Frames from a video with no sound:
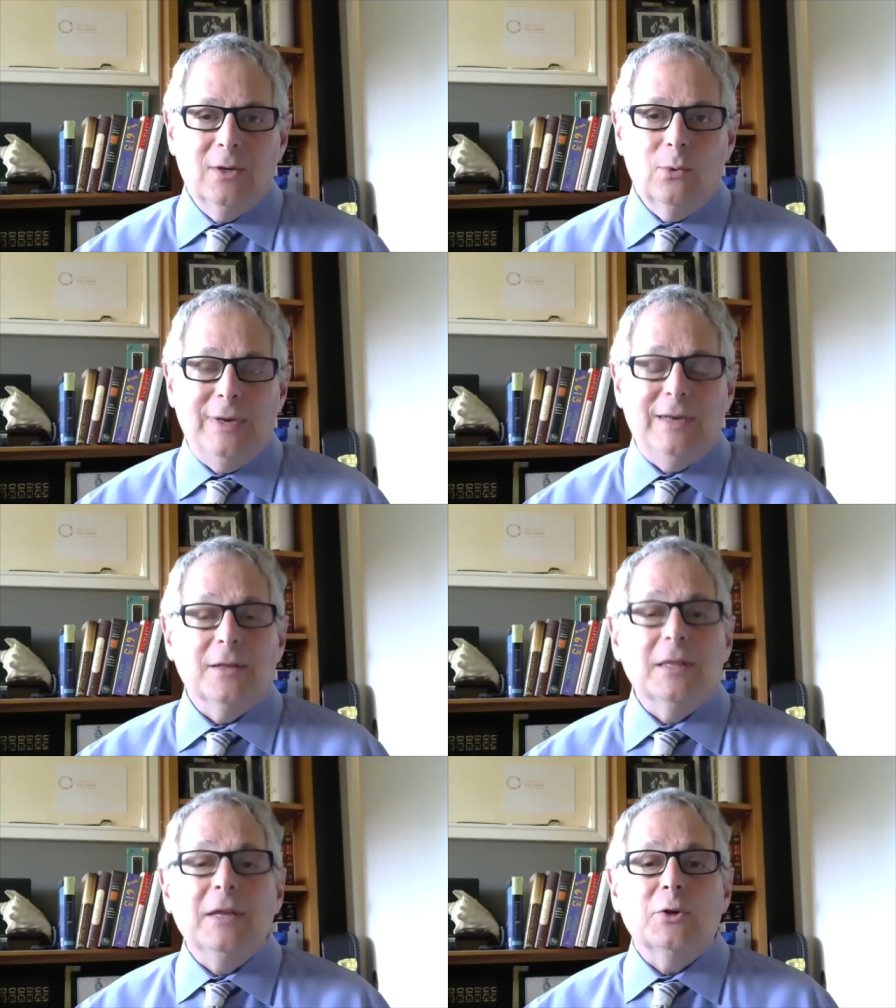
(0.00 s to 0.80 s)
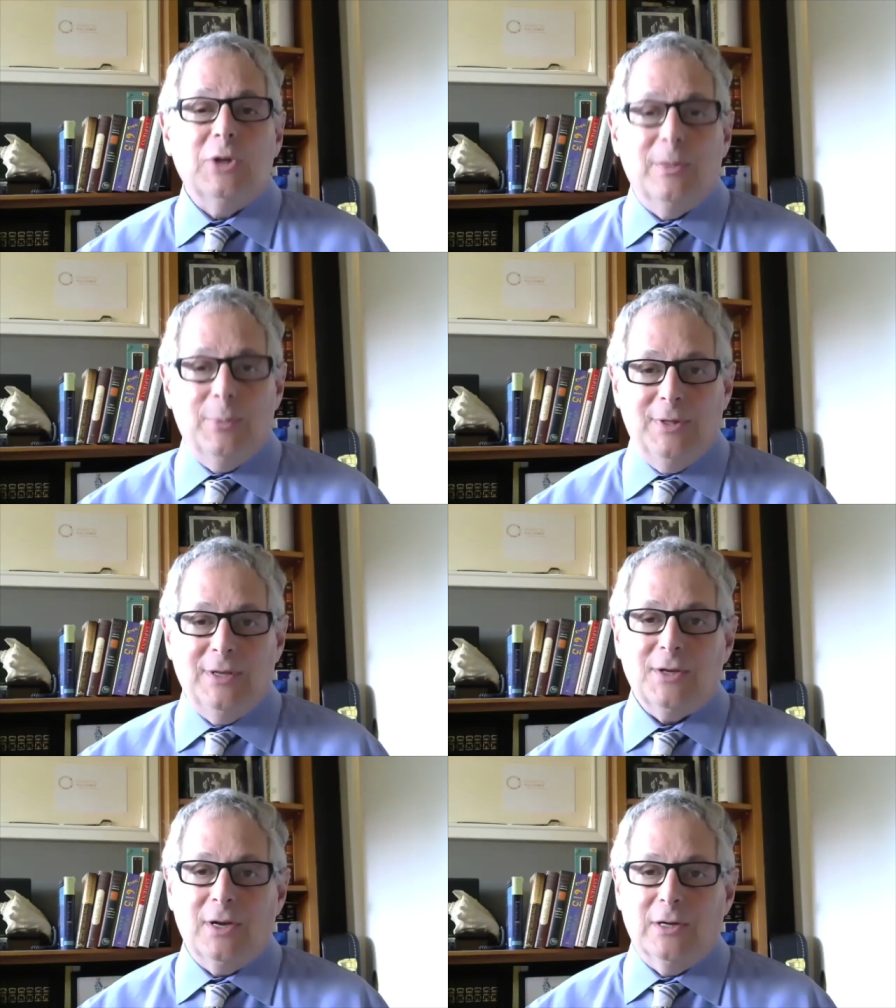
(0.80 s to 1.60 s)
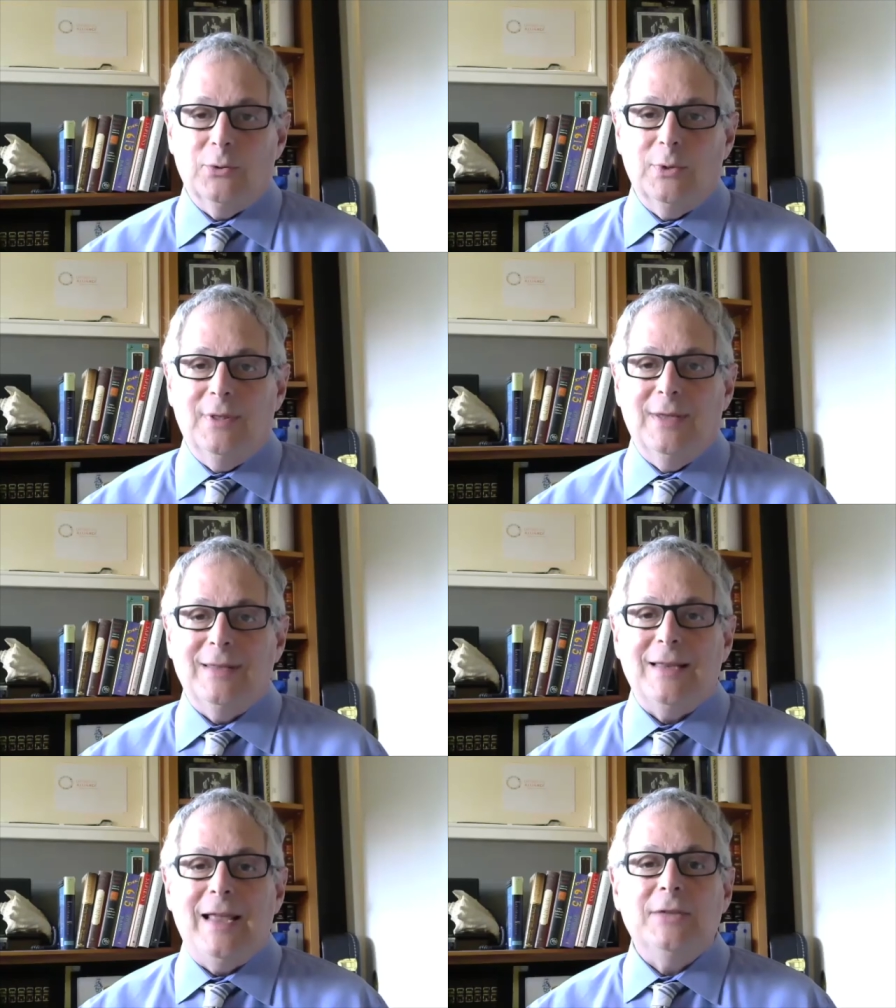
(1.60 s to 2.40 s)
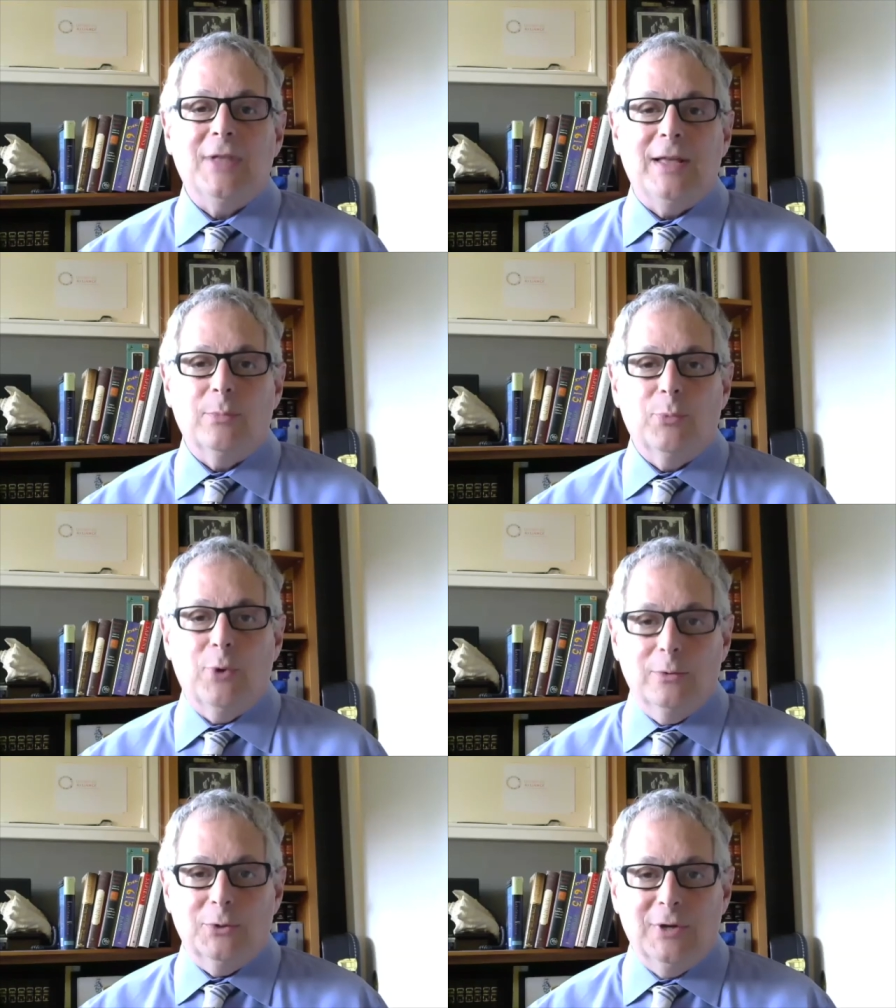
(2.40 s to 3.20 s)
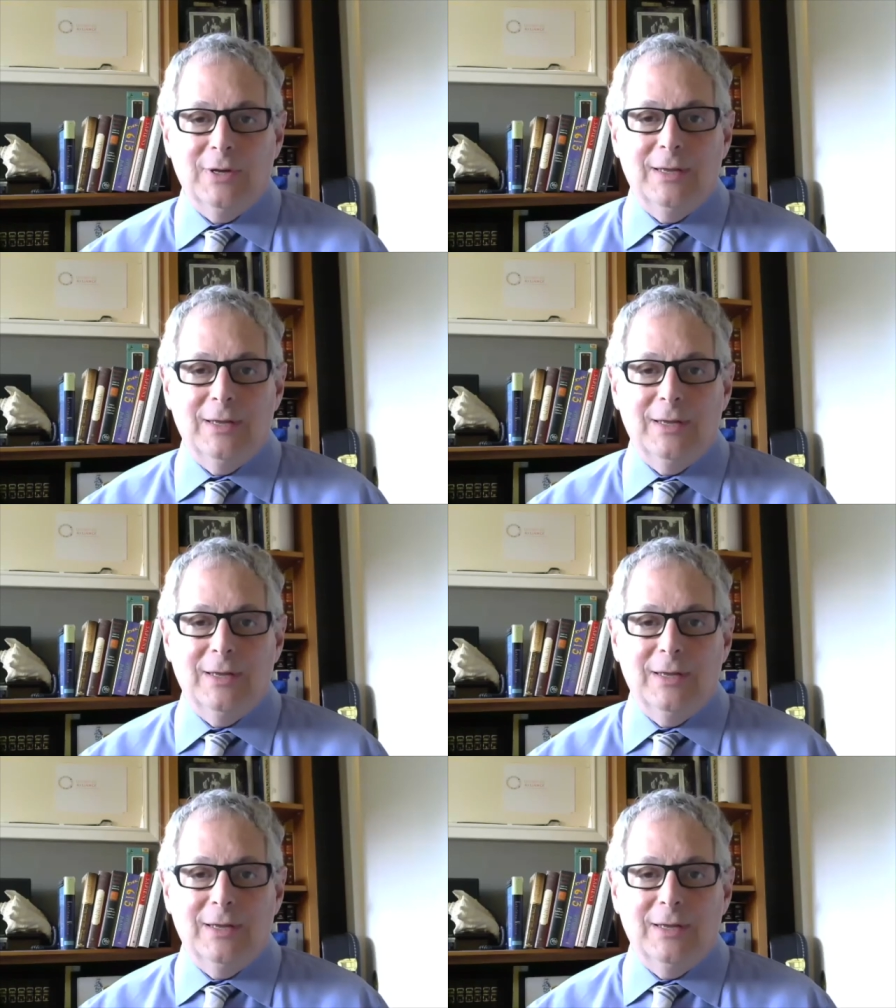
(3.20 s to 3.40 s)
we need a leadership in this country that takes that approach,